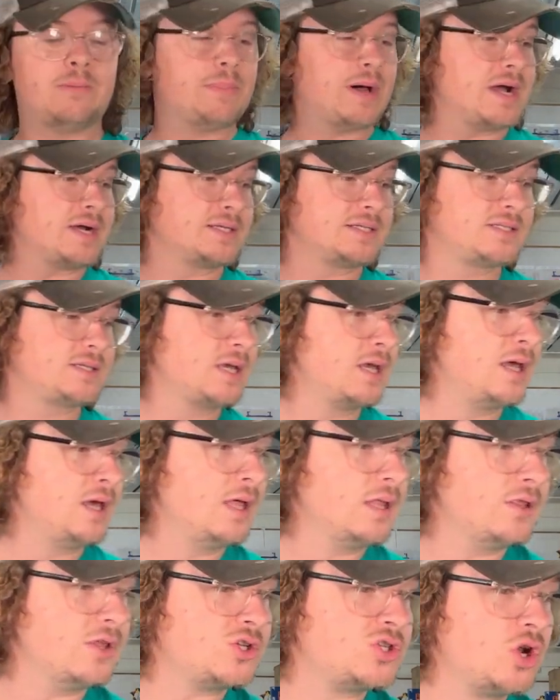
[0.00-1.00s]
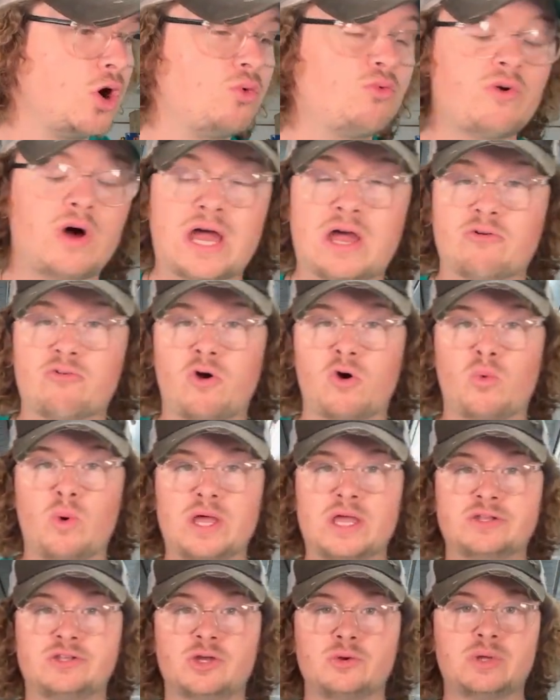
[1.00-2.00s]
bags. There's no right or wrong
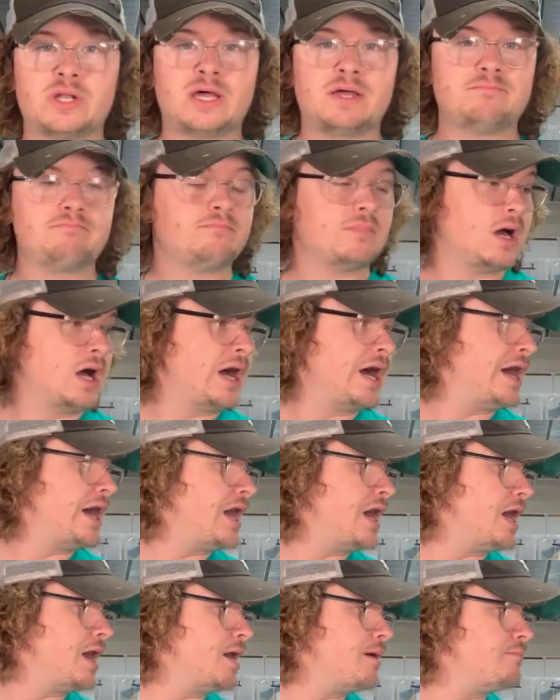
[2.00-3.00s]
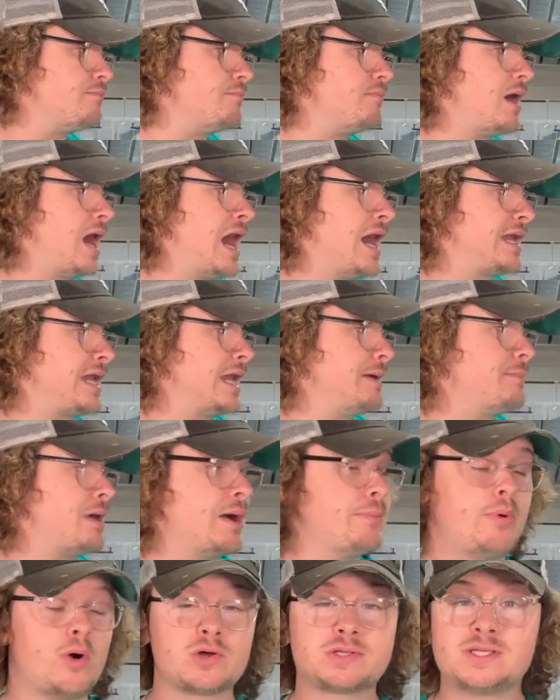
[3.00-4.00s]
way of doing it. Um, I get
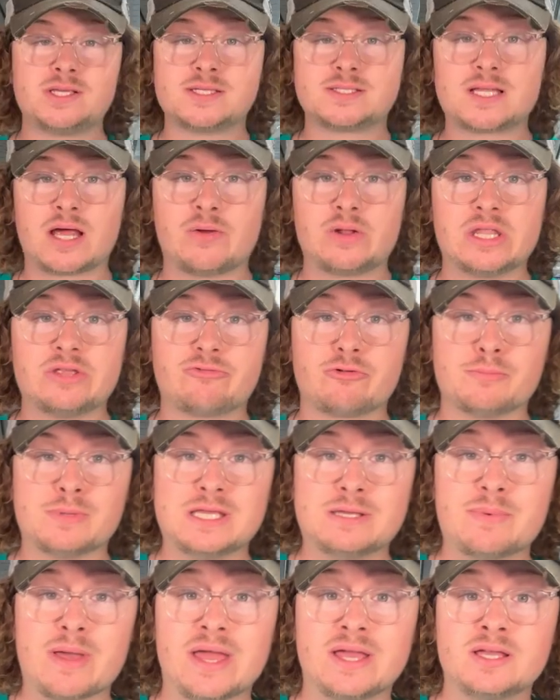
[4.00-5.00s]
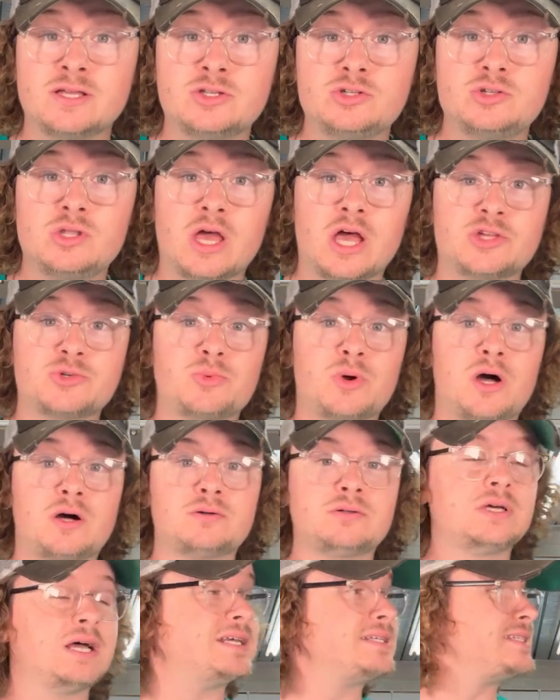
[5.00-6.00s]
my boxes directly from eBay as
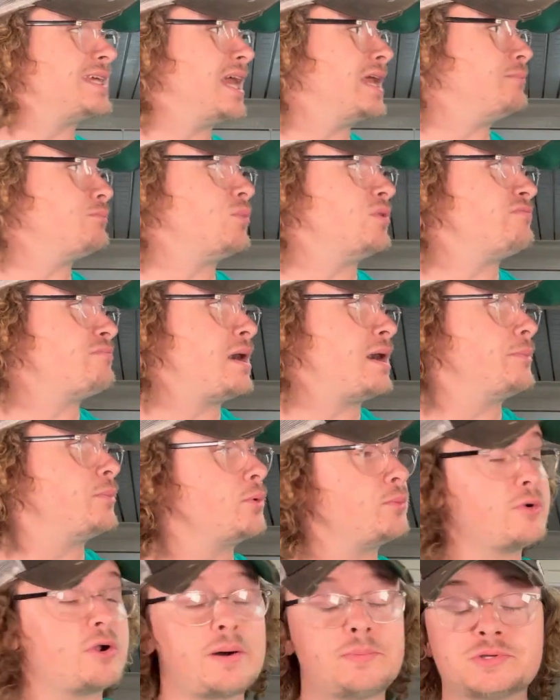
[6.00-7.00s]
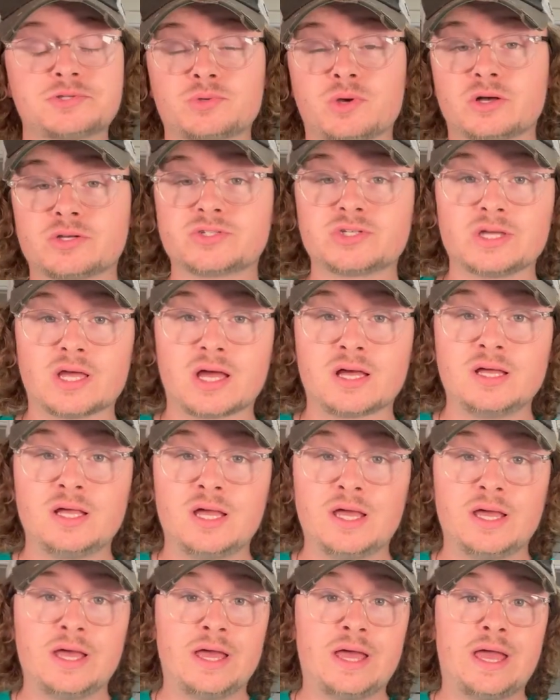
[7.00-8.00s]
well. Uh, same with my bubble wrap as well. So yeah,
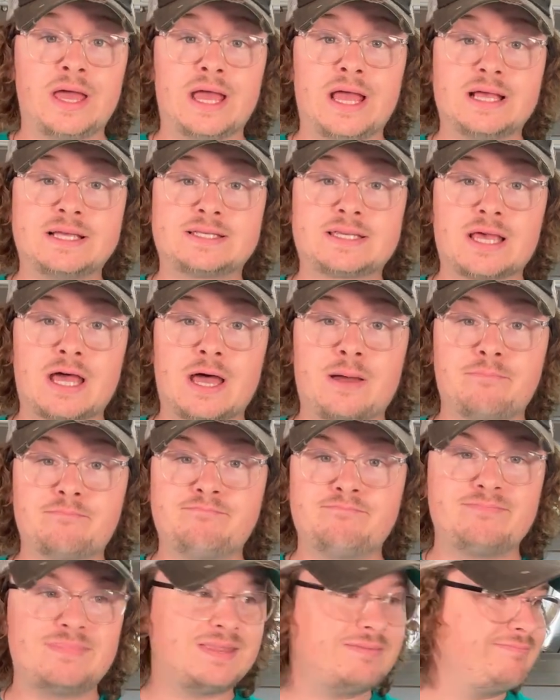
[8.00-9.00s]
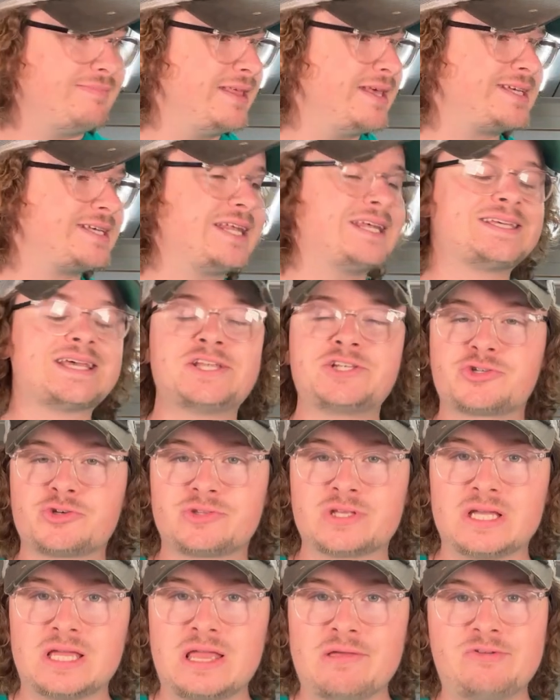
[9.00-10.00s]
it's um, it's an essential
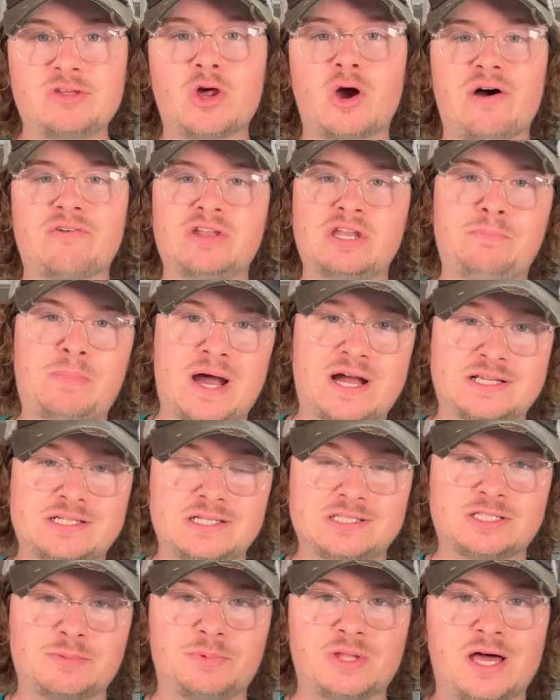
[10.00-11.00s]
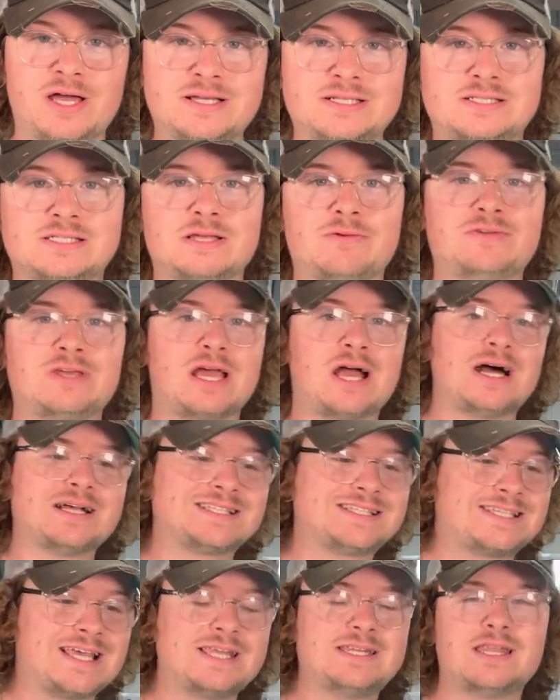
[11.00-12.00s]
thing. If you don't have any packaging supplies, if you
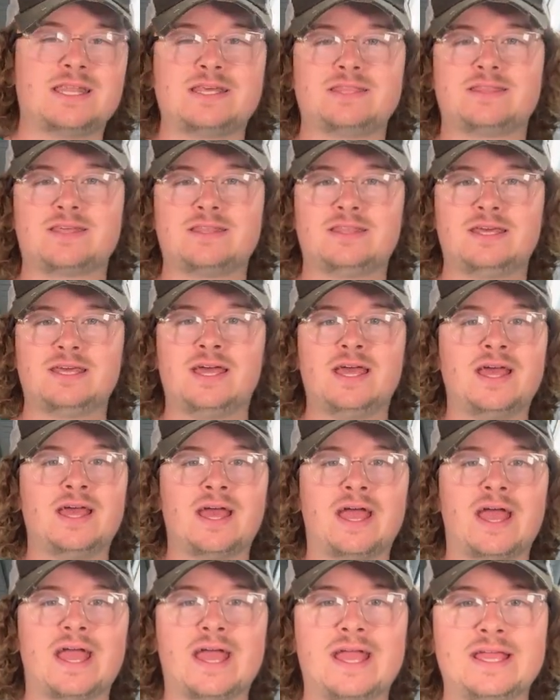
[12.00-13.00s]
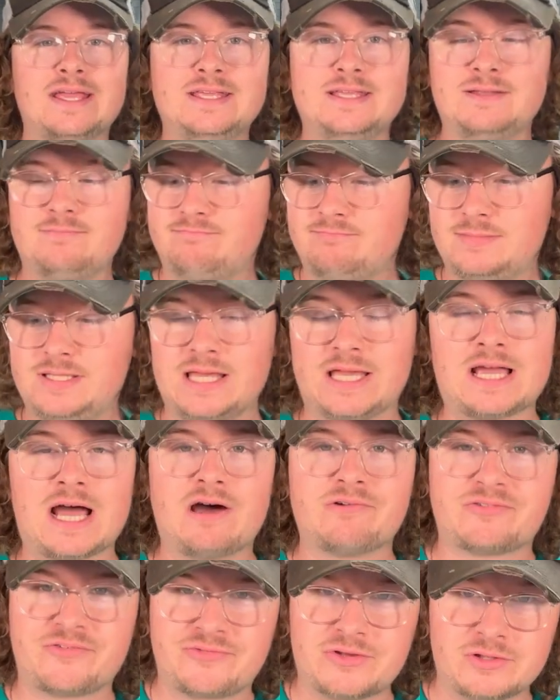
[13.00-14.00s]
can't send anything, you
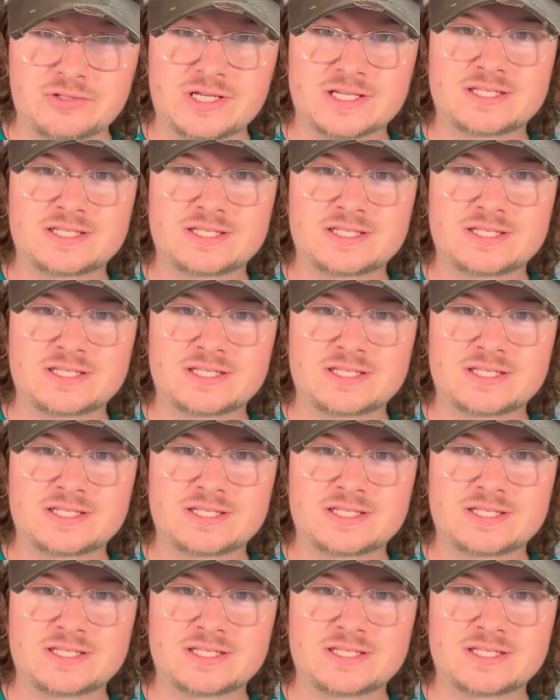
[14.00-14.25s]
can't fulfill your